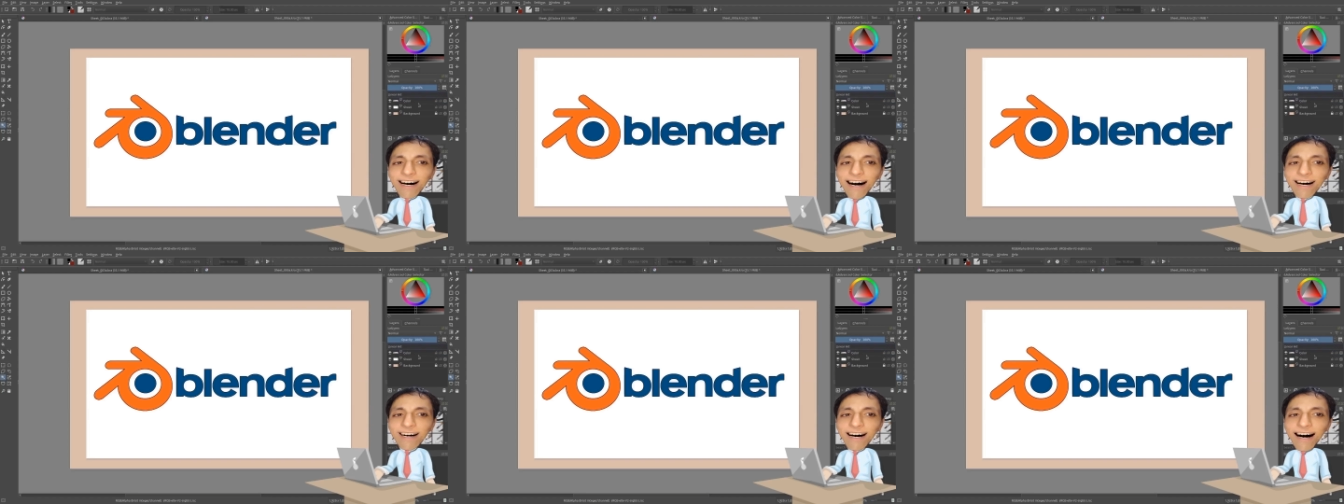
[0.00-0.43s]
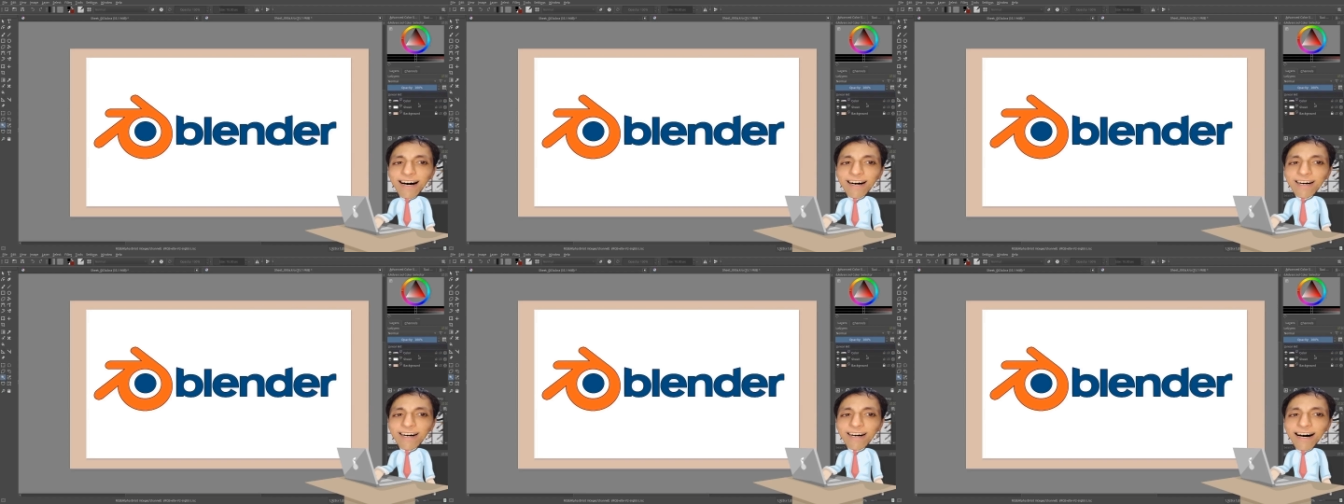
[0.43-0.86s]
Or
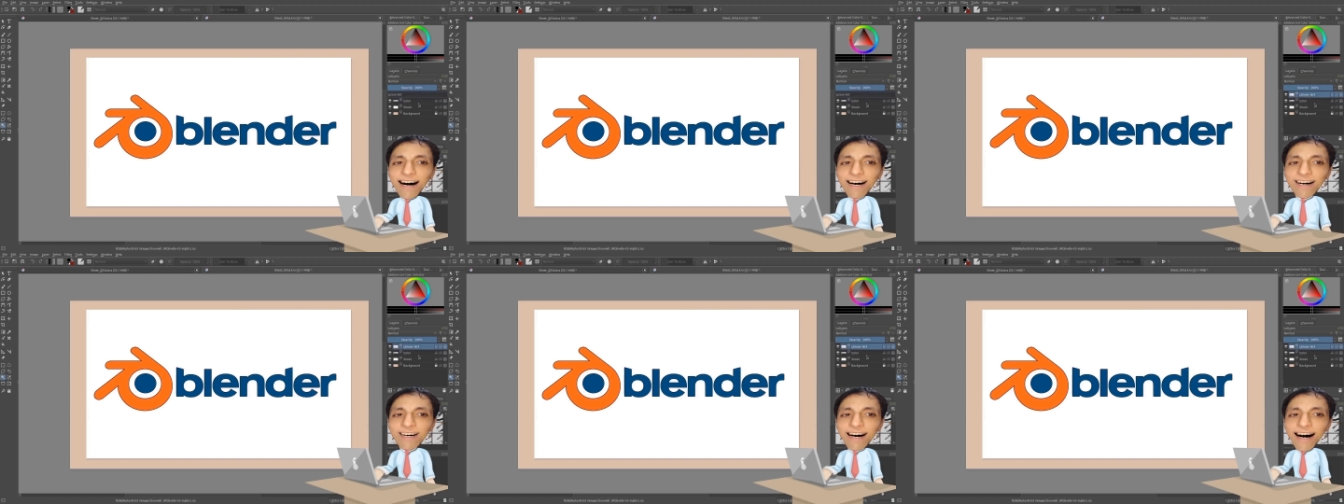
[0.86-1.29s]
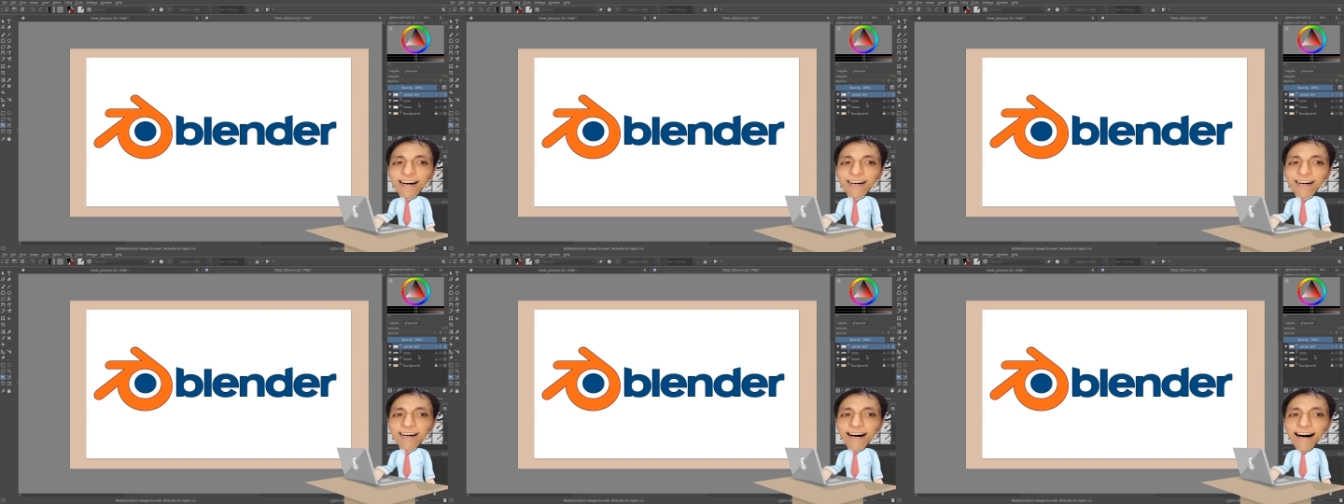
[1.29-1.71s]
outline, doesn't
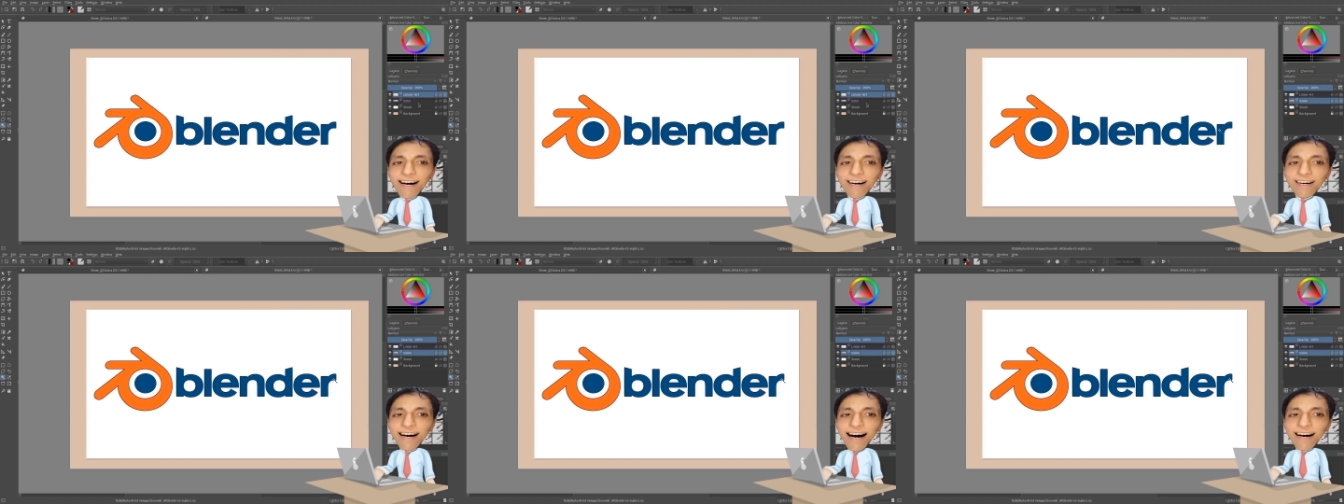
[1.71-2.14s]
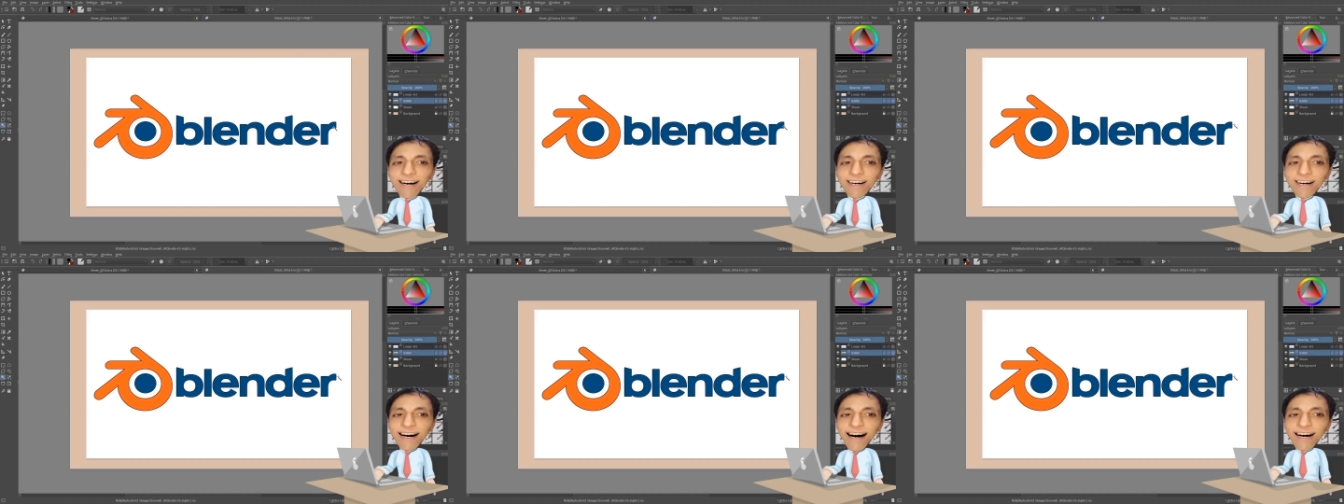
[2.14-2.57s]
matter.
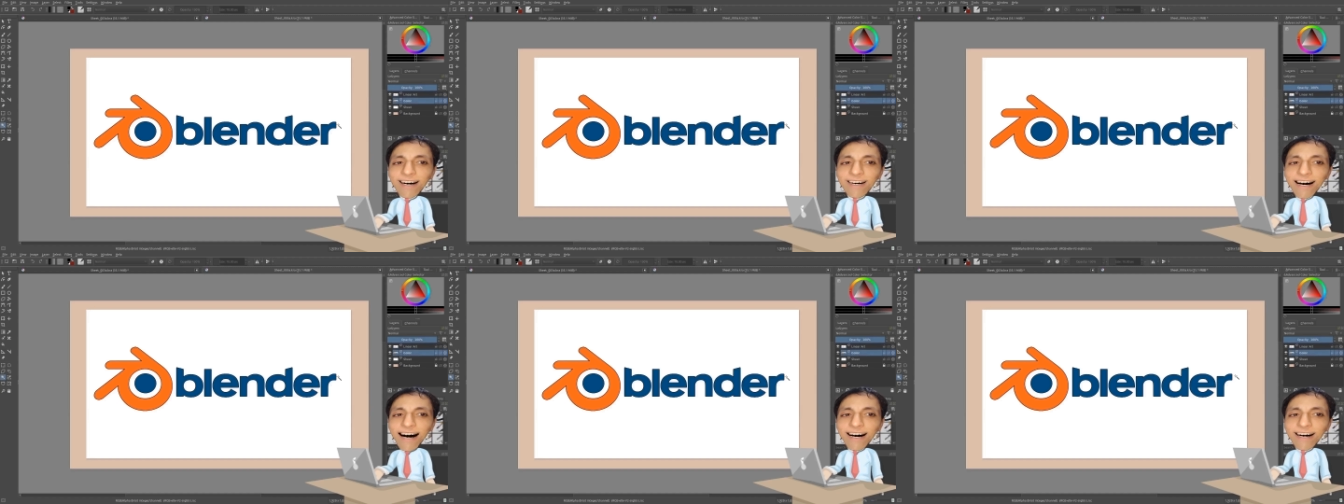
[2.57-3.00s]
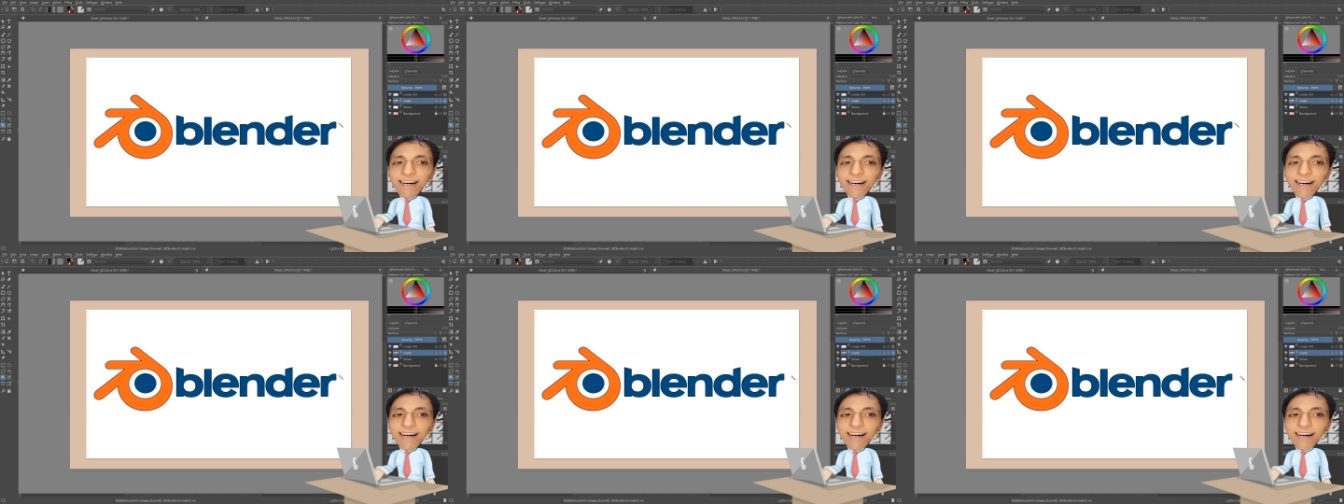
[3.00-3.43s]
Shift click both
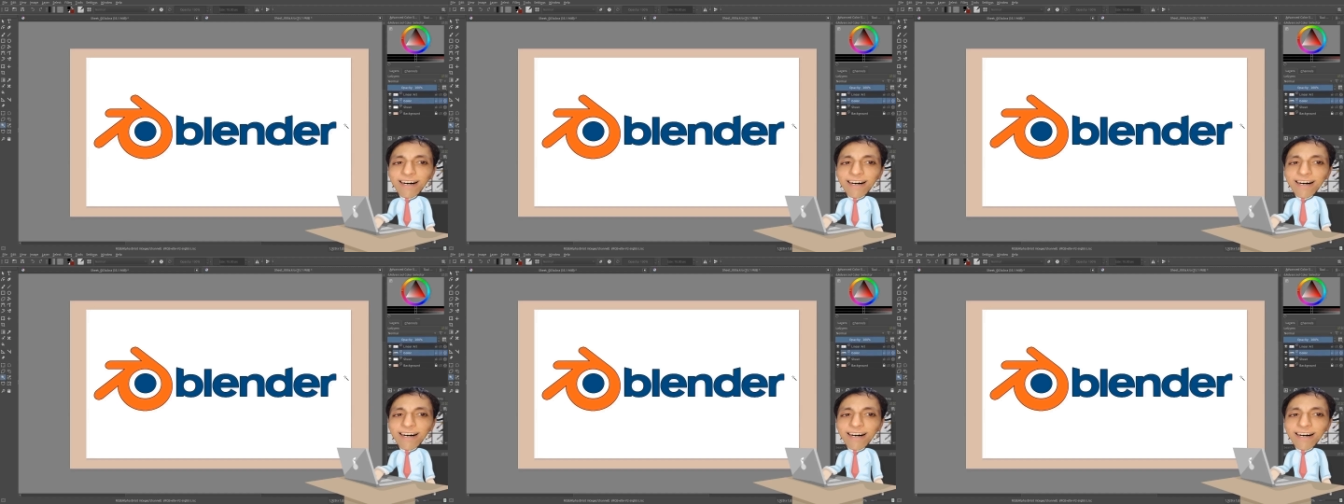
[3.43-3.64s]
layers.